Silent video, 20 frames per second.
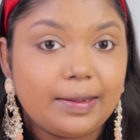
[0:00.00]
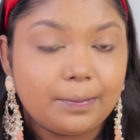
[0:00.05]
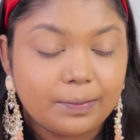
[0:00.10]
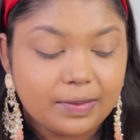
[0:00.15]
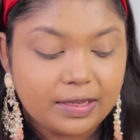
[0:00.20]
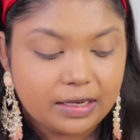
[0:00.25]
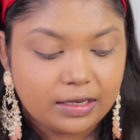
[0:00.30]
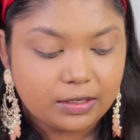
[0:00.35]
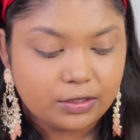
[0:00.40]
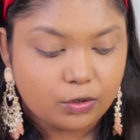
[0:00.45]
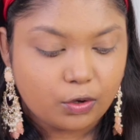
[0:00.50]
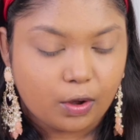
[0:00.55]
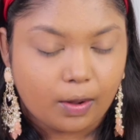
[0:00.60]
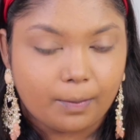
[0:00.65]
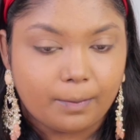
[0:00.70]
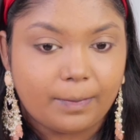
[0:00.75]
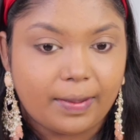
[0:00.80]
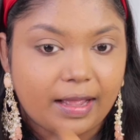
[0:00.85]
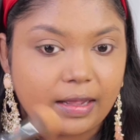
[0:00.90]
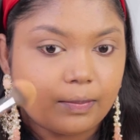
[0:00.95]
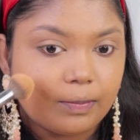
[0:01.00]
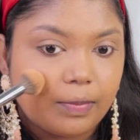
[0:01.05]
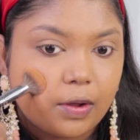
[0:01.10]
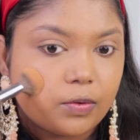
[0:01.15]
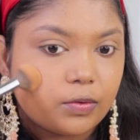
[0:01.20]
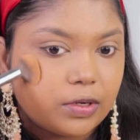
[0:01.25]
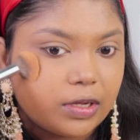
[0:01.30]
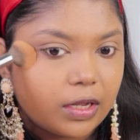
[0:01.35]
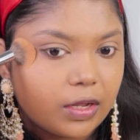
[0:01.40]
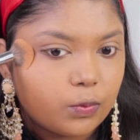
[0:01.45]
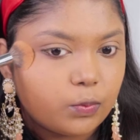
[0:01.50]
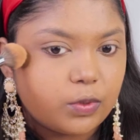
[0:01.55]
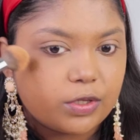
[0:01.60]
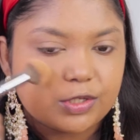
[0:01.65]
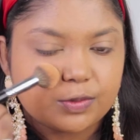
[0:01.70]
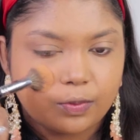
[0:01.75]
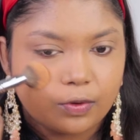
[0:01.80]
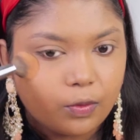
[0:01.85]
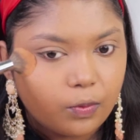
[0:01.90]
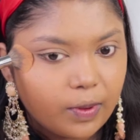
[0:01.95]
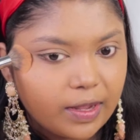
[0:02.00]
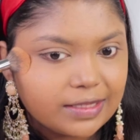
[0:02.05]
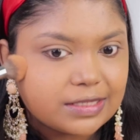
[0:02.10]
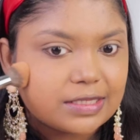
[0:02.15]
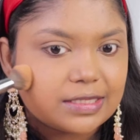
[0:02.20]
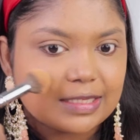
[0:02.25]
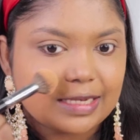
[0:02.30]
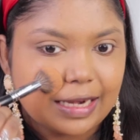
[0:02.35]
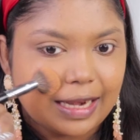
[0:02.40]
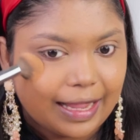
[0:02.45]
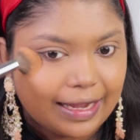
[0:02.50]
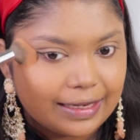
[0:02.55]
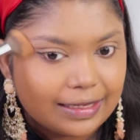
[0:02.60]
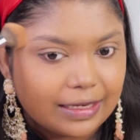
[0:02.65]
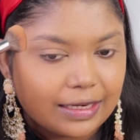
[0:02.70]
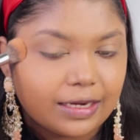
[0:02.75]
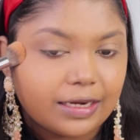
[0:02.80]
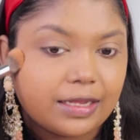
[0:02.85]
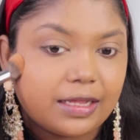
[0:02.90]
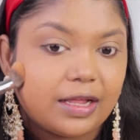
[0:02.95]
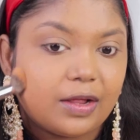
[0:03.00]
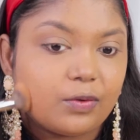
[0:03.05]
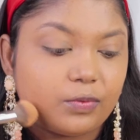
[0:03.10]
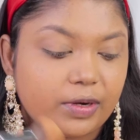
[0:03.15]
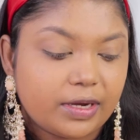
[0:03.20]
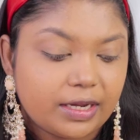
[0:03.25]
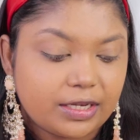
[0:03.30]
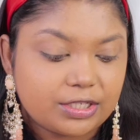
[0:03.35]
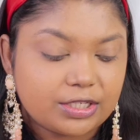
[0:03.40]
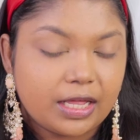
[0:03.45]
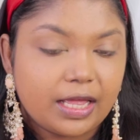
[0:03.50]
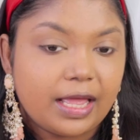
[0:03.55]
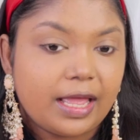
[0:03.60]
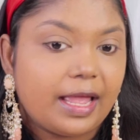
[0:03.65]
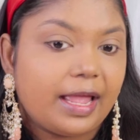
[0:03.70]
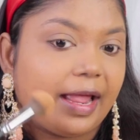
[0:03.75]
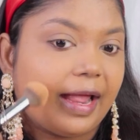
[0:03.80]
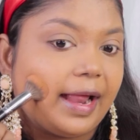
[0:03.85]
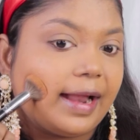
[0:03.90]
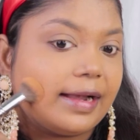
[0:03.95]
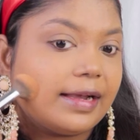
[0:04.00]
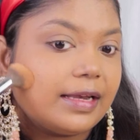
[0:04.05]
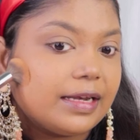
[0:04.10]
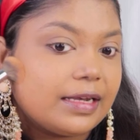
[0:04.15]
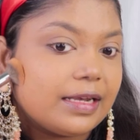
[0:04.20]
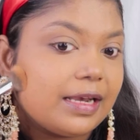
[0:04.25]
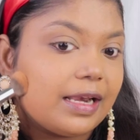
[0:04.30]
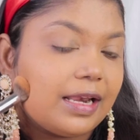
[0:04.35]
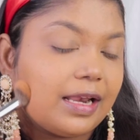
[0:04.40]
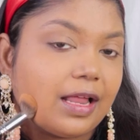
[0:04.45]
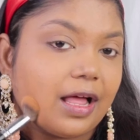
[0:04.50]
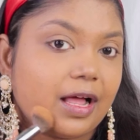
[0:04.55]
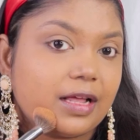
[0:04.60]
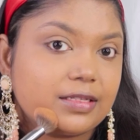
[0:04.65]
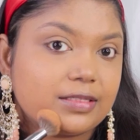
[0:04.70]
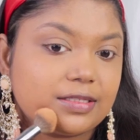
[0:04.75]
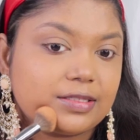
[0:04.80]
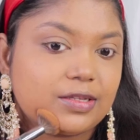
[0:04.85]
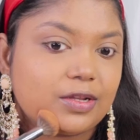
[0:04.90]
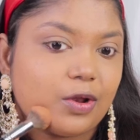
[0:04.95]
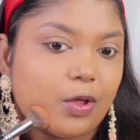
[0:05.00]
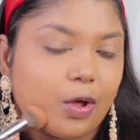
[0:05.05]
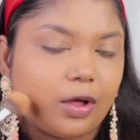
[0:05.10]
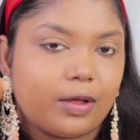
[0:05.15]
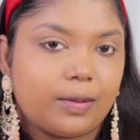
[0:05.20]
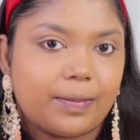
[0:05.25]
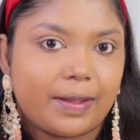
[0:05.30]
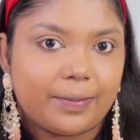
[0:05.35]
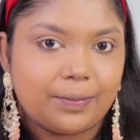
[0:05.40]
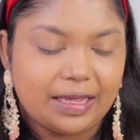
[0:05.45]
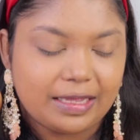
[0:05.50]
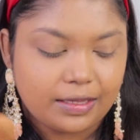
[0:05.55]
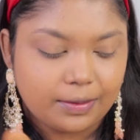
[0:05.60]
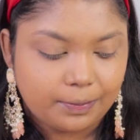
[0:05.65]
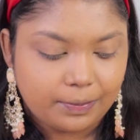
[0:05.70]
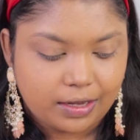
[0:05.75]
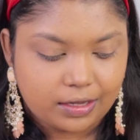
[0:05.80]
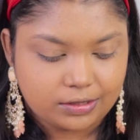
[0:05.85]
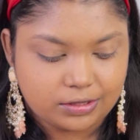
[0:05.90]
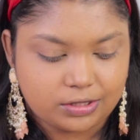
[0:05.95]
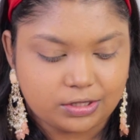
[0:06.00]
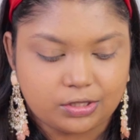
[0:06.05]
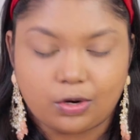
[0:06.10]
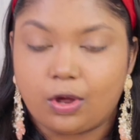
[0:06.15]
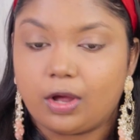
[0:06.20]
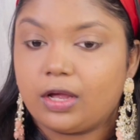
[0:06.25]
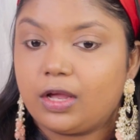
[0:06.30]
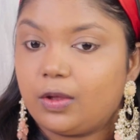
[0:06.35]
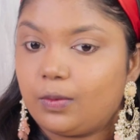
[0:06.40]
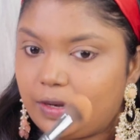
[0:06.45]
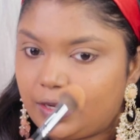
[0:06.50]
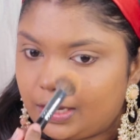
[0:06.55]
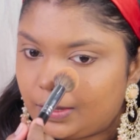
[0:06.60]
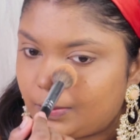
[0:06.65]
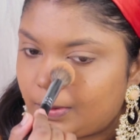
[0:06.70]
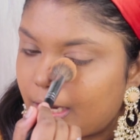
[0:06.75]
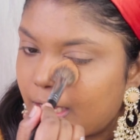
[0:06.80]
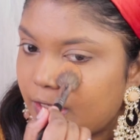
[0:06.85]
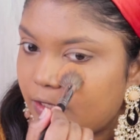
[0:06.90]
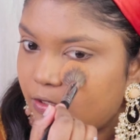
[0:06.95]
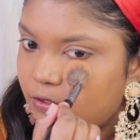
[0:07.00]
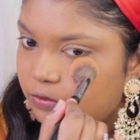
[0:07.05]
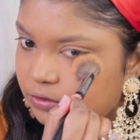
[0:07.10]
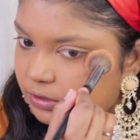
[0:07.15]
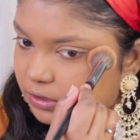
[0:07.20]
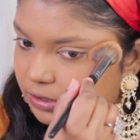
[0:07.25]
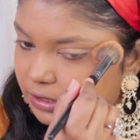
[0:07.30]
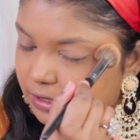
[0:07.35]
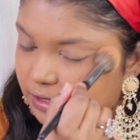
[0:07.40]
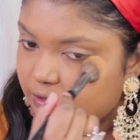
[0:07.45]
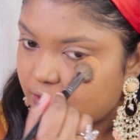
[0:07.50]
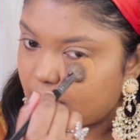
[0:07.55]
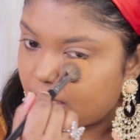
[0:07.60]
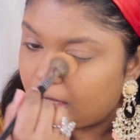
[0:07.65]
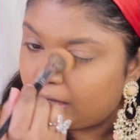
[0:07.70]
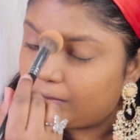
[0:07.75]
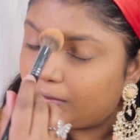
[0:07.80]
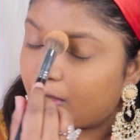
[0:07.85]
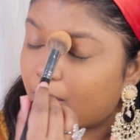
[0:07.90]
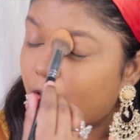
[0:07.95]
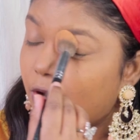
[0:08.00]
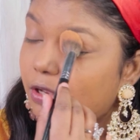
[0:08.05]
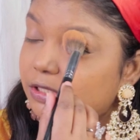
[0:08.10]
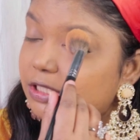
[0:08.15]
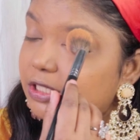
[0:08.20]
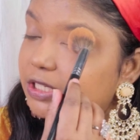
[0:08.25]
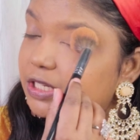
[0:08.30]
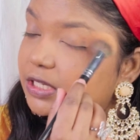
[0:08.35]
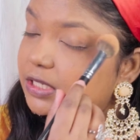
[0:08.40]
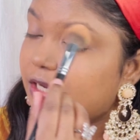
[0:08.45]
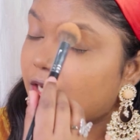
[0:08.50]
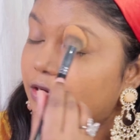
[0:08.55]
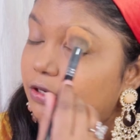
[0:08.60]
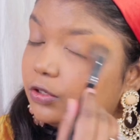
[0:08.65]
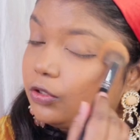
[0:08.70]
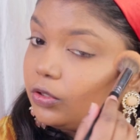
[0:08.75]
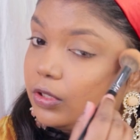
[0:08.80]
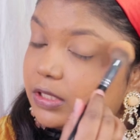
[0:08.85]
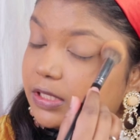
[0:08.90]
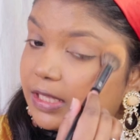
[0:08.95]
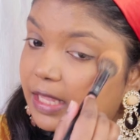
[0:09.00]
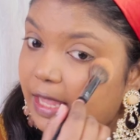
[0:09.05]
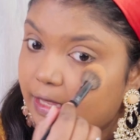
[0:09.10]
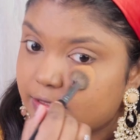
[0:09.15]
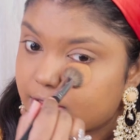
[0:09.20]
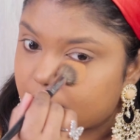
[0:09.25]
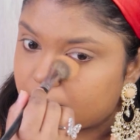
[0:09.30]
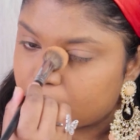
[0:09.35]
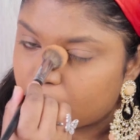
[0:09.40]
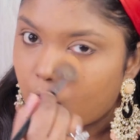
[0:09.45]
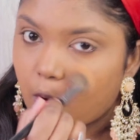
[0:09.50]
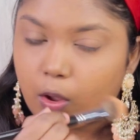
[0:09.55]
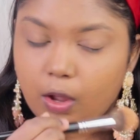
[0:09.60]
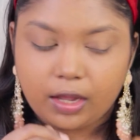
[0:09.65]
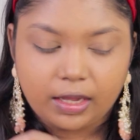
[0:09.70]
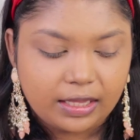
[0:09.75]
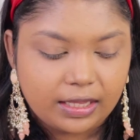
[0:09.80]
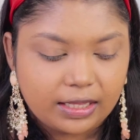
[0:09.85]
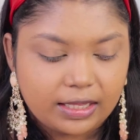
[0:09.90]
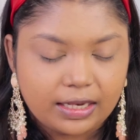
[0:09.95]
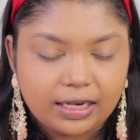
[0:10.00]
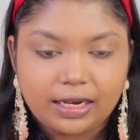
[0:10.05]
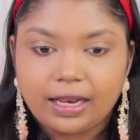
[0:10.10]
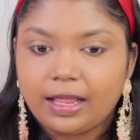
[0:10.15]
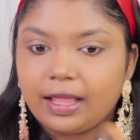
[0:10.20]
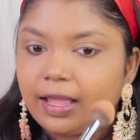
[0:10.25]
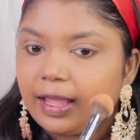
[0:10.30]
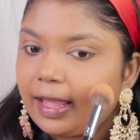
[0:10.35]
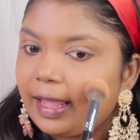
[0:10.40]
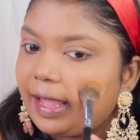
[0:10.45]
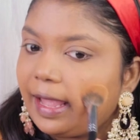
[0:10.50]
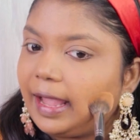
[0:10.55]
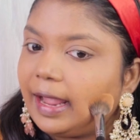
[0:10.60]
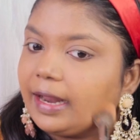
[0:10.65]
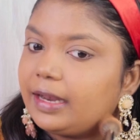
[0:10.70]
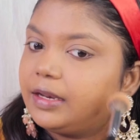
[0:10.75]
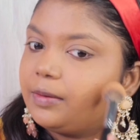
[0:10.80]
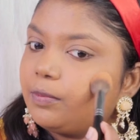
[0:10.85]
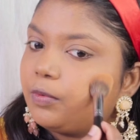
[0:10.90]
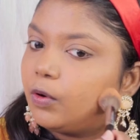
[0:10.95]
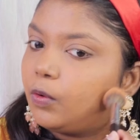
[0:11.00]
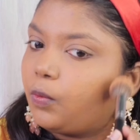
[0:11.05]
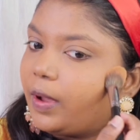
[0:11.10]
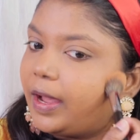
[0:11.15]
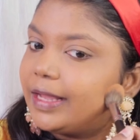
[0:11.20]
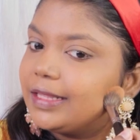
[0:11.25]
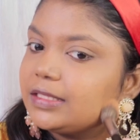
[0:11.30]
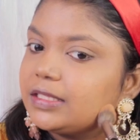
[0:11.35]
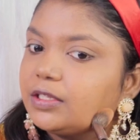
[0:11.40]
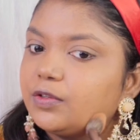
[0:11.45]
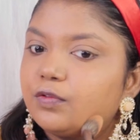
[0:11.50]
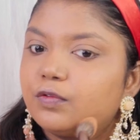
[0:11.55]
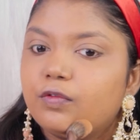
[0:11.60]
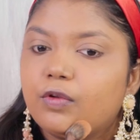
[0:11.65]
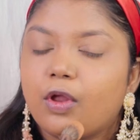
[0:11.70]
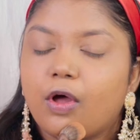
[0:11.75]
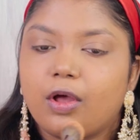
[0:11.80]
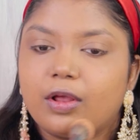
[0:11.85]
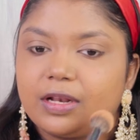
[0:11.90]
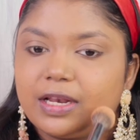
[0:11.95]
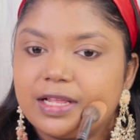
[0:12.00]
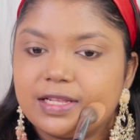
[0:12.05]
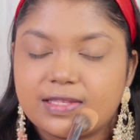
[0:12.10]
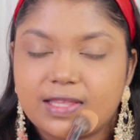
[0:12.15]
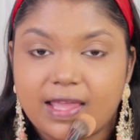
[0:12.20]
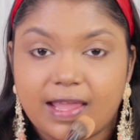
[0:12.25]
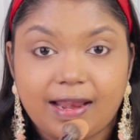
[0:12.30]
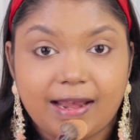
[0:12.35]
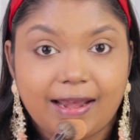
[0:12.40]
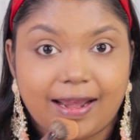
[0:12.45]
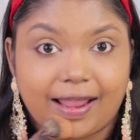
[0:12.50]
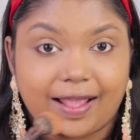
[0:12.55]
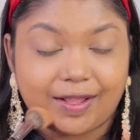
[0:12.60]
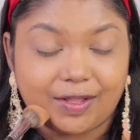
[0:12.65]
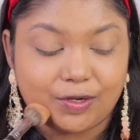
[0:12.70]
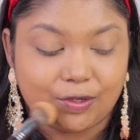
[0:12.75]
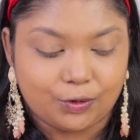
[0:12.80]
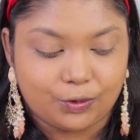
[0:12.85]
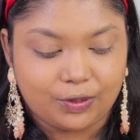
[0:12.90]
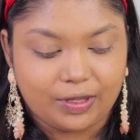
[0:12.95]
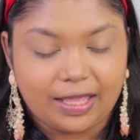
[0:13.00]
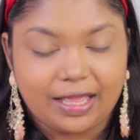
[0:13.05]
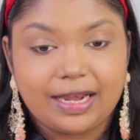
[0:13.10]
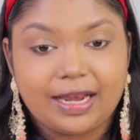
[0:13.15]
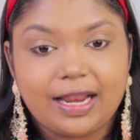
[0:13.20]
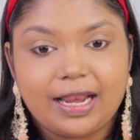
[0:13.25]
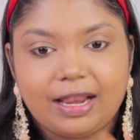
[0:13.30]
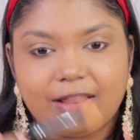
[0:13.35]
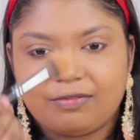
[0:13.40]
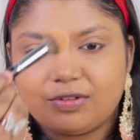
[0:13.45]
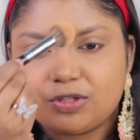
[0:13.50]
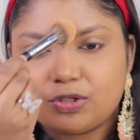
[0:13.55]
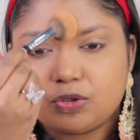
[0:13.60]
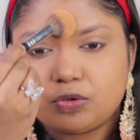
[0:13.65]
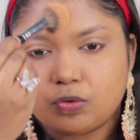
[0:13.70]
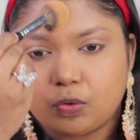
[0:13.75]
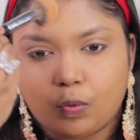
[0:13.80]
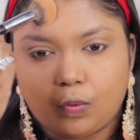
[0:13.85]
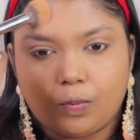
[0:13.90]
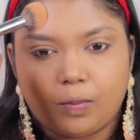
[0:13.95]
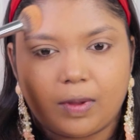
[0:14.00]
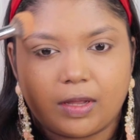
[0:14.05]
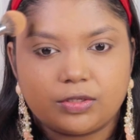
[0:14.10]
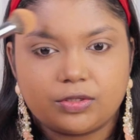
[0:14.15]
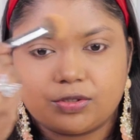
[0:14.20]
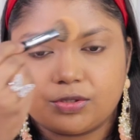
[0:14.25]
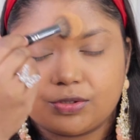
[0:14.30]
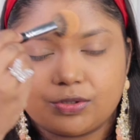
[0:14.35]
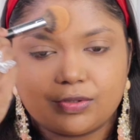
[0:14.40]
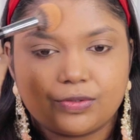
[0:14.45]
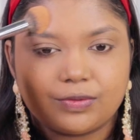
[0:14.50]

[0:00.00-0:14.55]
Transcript: milled compact powder which provides a slight little coverage and it lasts longer. My makeup lasts longer whenever I use this because it just controls the excess oil and it provides its flawless skin like look, and I love it so much.